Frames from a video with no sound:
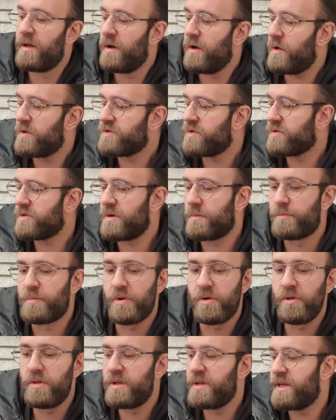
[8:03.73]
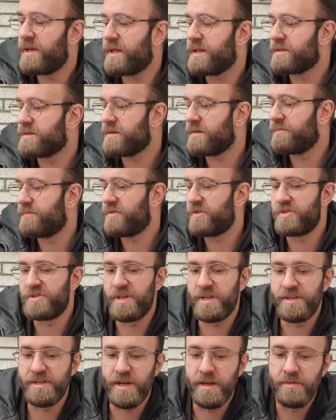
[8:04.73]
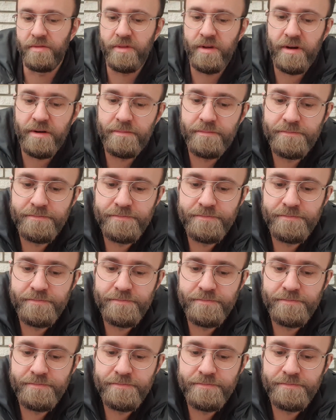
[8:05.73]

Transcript: Also some Burley and some Virginia in there.